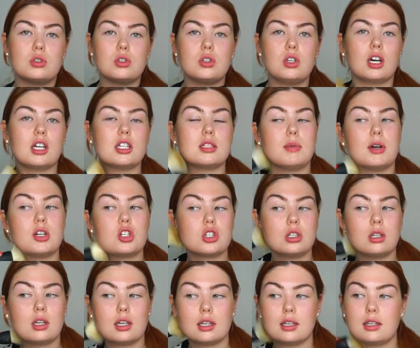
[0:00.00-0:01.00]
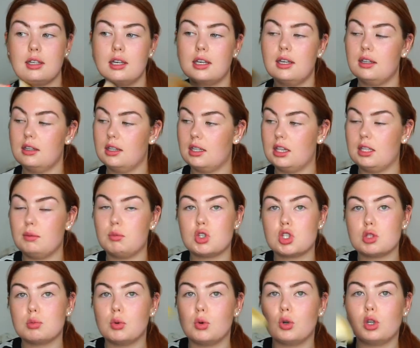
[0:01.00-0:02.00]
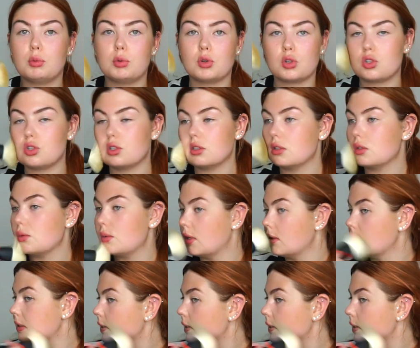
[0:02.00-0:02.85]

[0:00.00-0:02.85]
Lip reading: so you could imagine like, and they were smaller brushes as well.